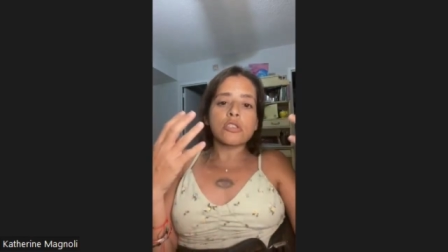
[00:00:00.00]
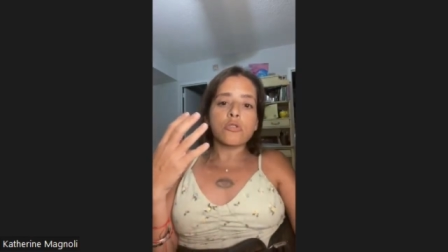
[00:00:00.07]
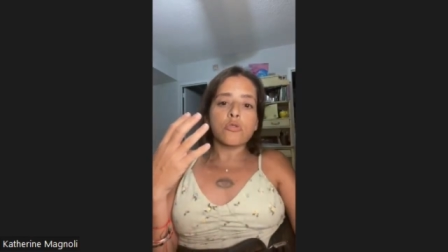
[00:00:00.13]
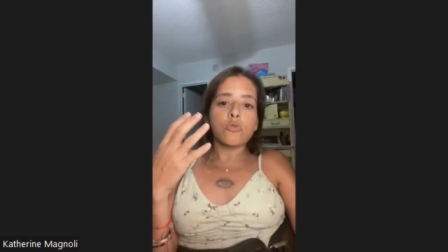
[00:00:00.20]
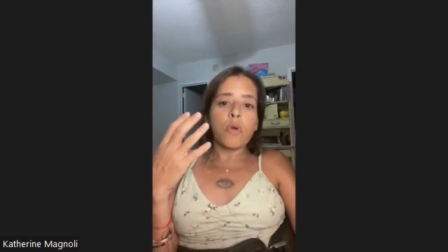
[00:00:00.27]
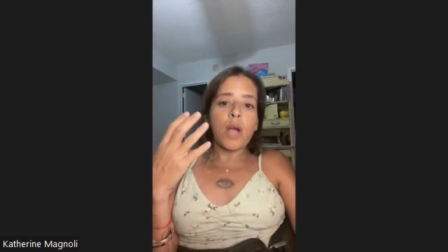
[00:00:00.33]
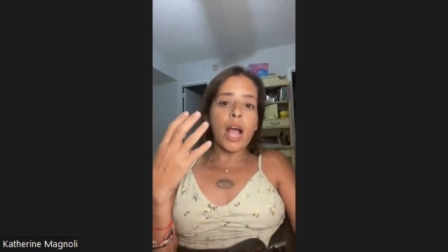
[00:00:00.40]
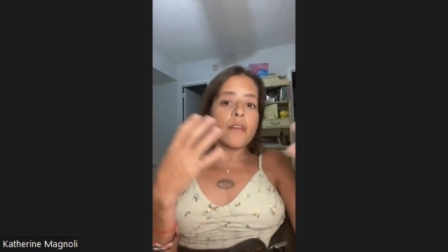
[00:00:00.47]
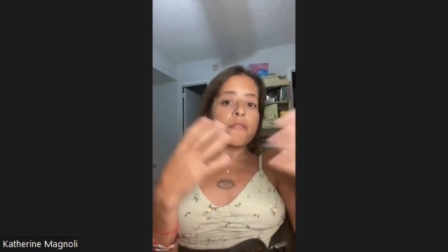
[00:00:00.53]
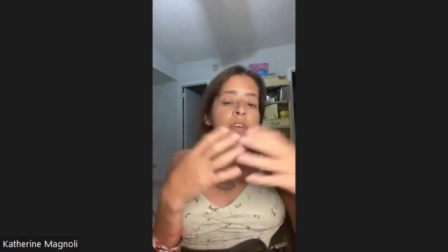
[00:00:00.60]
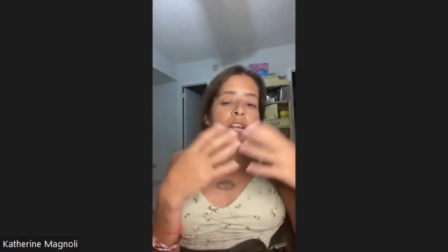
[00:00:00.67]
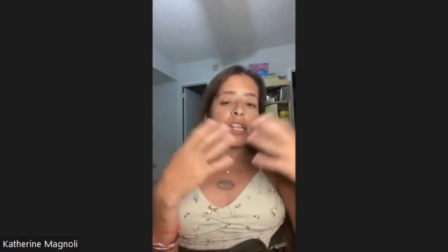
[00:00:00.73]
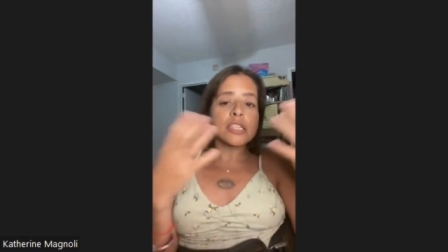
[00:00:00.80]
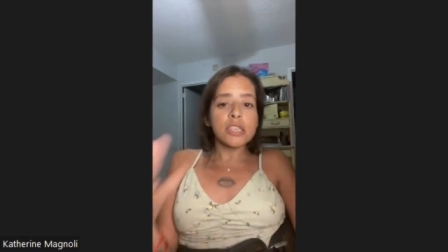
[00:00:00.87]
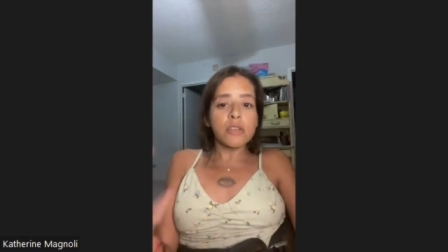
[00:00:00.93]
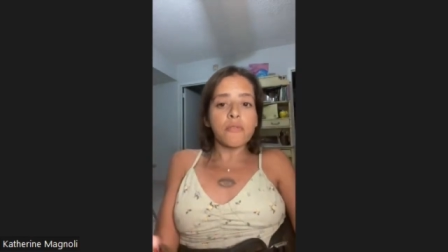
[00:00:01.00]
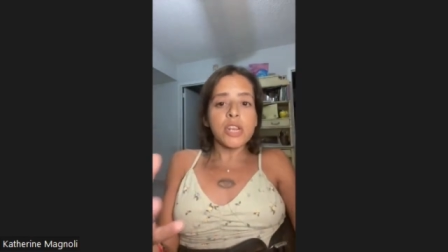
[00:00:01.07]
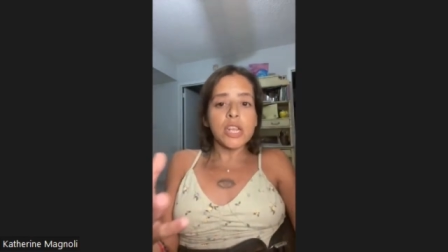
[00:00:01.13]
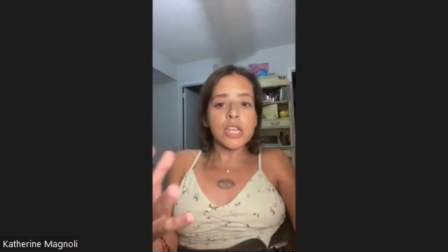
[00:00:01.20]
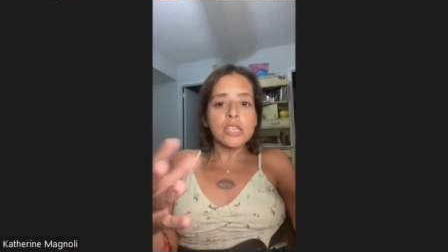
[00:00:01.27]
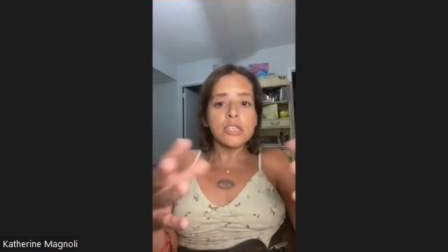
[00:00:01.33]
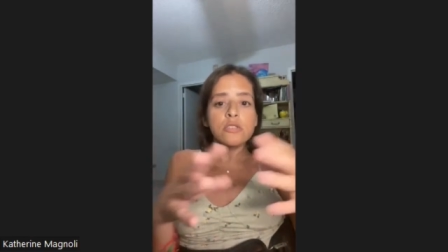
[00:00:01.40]
to have
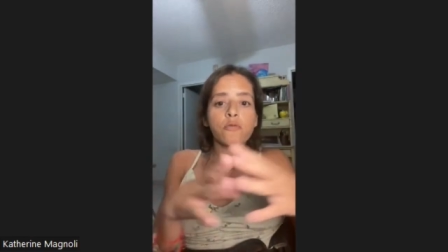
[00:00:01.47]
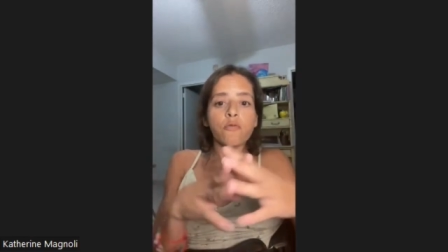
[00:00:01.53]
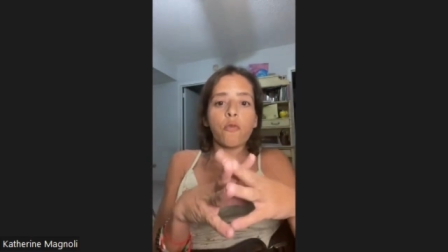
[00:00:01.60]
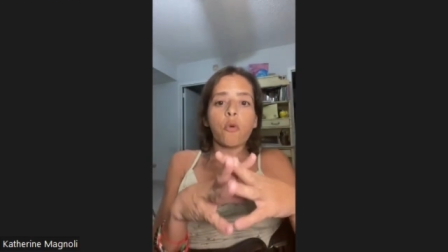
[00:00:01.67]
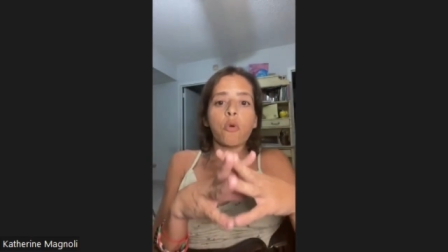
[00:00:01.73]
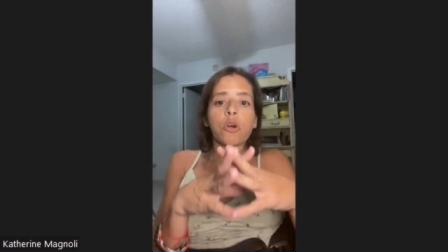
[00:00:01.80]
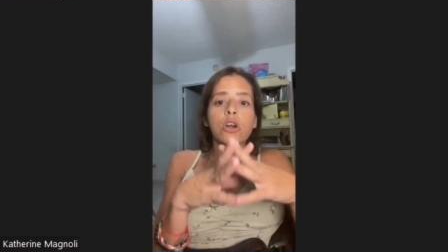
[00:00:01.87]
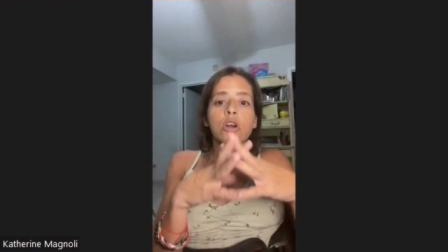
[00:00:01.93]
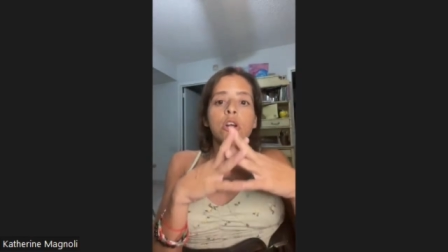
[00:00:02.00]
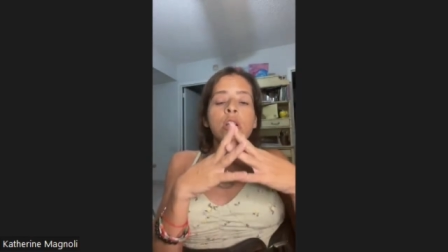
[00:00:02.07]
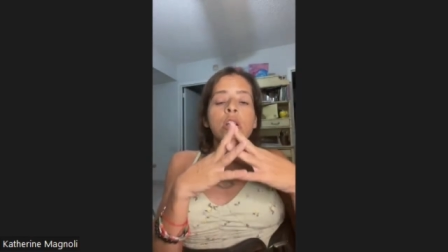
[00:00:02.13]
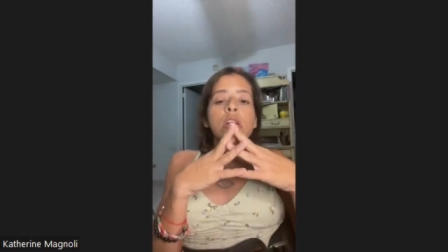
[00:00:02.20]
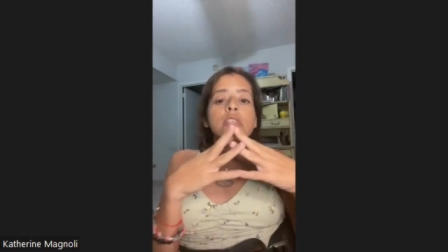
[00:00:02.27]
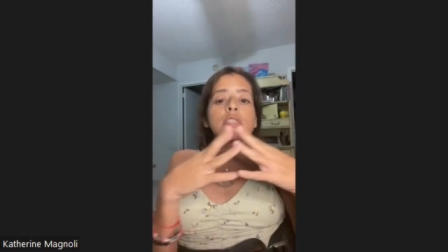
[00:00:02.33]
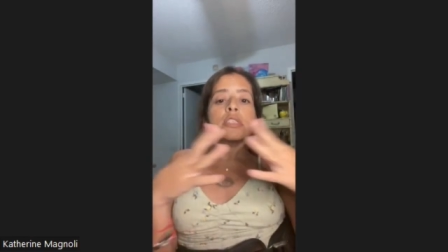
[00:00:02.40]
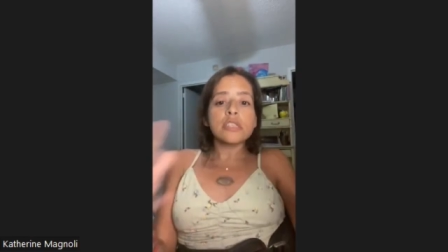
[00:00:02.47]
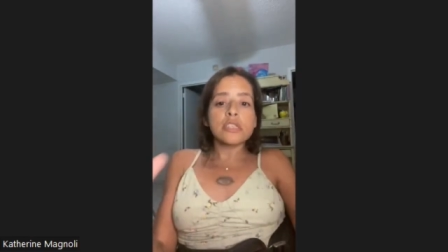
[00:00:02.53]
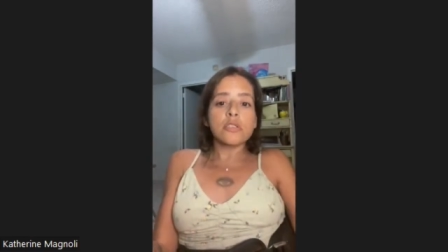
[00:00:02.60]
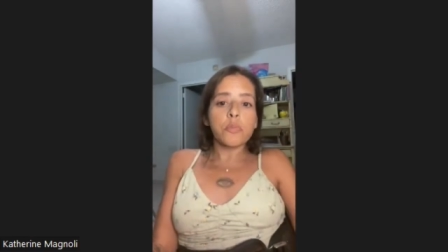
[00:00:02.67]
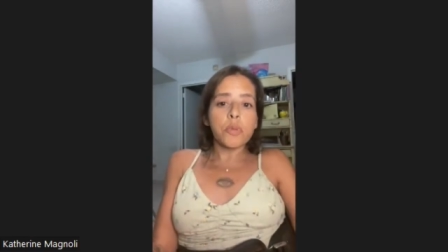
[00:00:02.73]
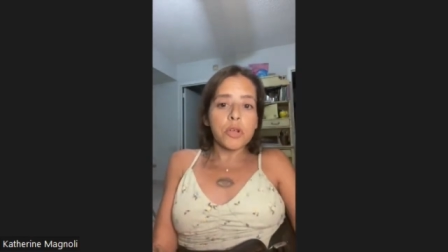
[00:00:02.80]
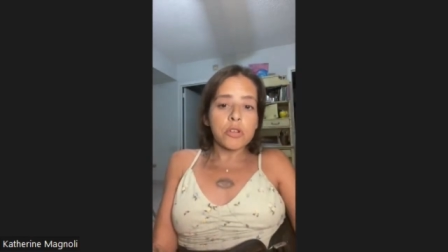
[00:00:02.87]
activities for
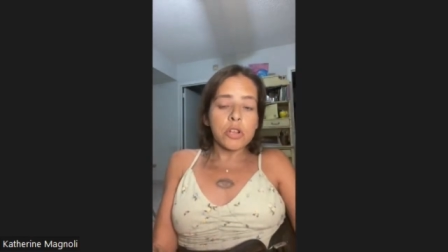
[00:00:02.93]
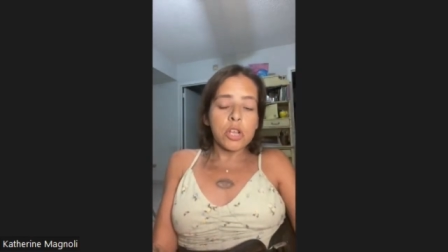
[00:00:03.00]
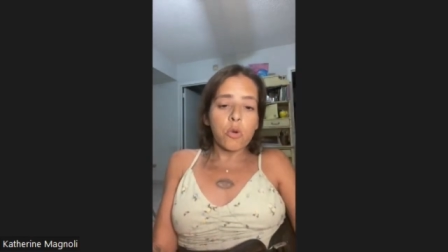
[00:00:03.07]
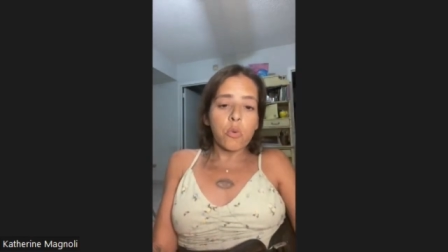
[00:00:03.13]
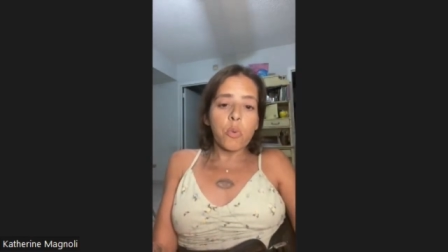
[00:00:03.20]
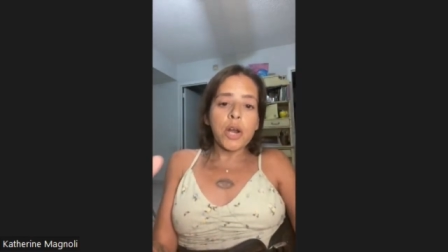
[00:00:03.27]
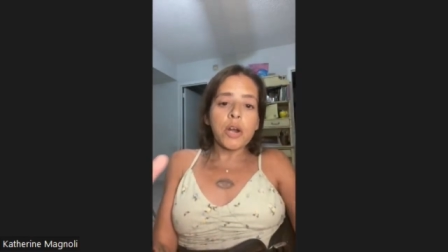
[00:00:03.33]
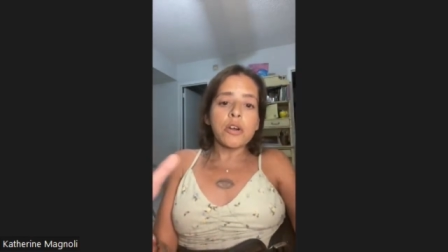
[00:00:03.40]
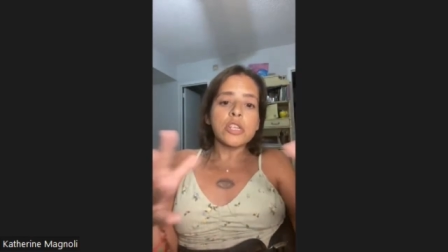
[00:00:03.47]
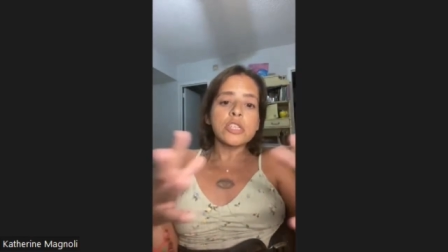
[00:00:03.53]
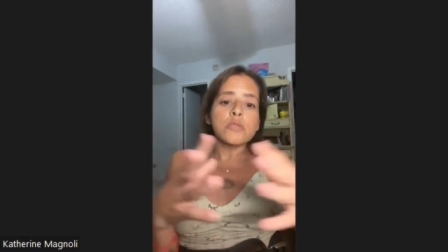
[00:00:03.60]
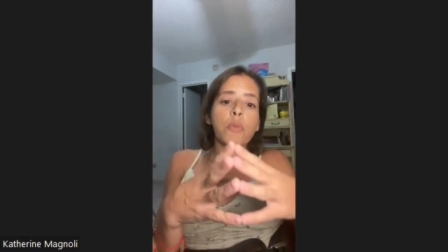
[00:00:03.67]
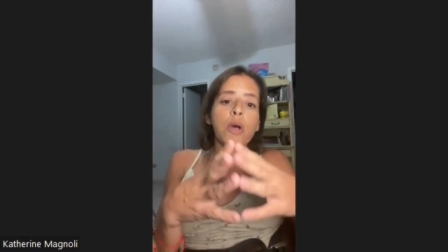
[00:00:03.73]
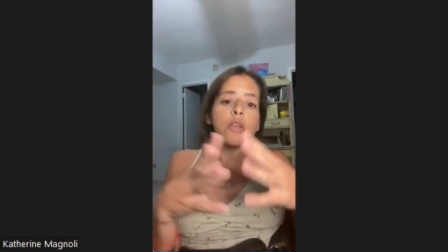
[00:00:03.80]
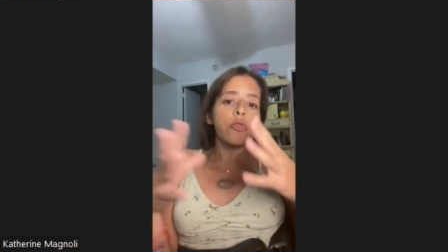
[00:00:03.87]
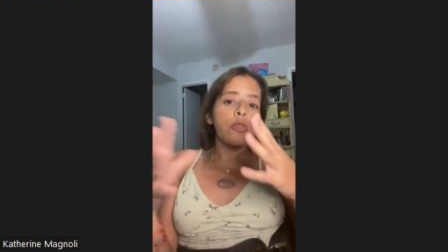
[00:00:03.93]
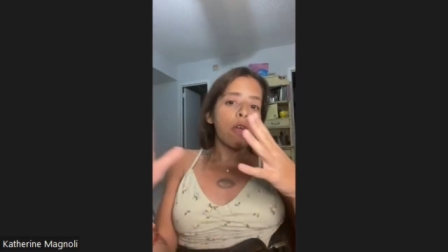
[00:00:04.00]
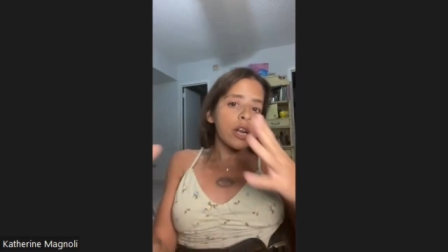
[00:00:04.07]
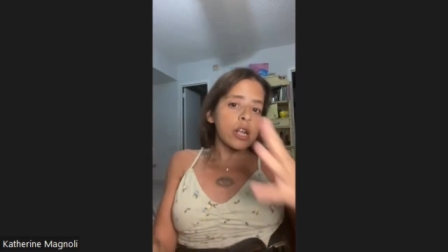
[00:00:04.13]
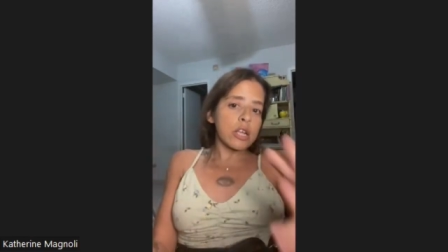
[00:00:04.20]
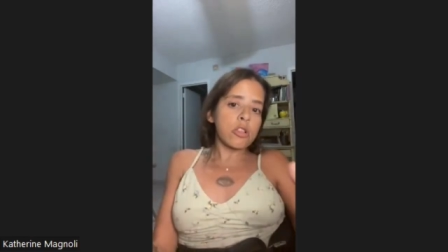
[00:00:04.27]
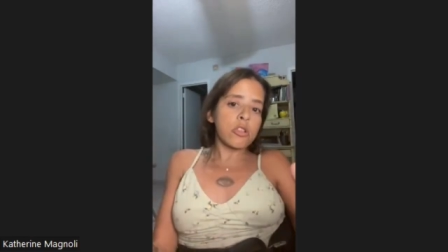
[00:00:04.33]
Disability Awareness Month
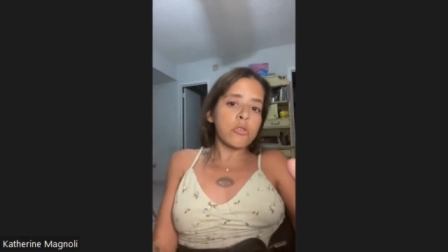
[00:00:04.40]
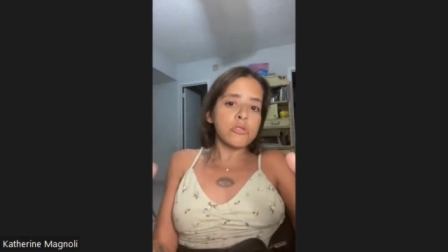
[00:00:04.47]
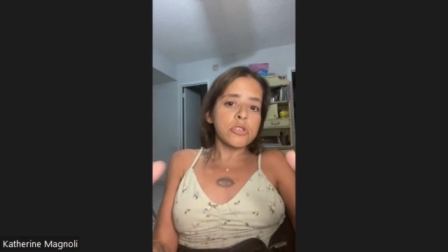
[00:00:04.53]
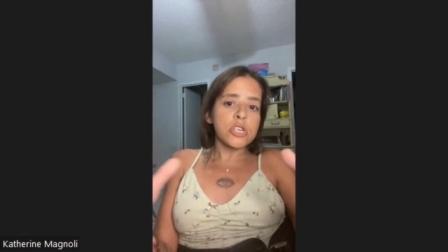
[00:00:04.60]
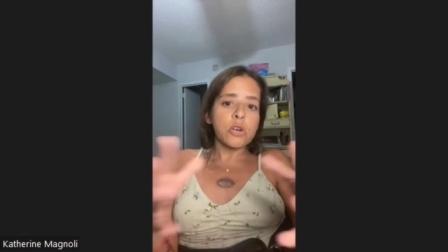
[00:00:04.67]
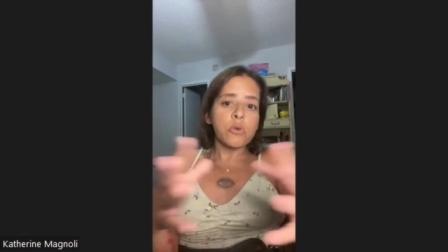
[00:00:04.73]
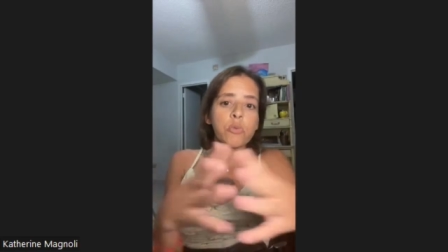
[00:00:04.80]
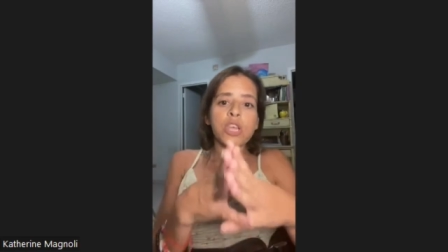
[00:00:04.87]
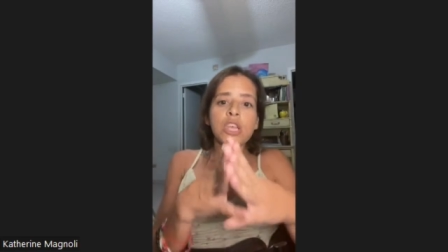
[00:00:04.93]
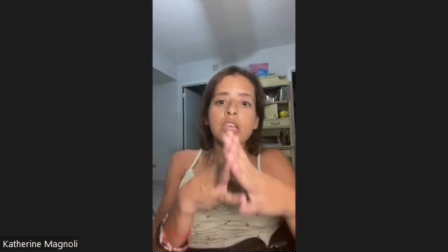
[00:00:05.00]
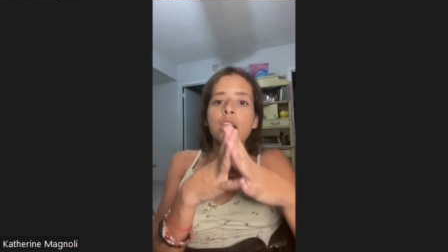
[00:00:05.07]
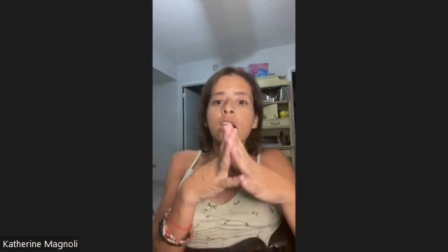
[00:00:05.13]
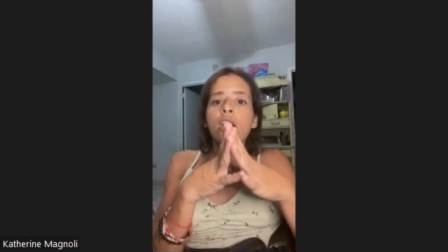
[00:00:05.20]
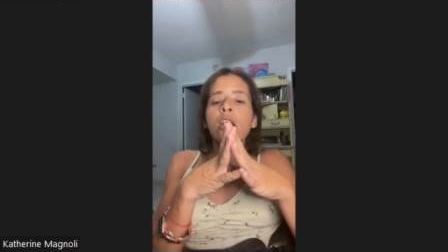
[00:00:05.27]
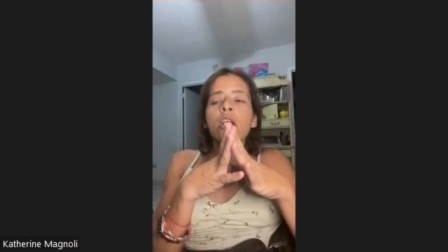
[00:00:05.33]
and Inclusion Week.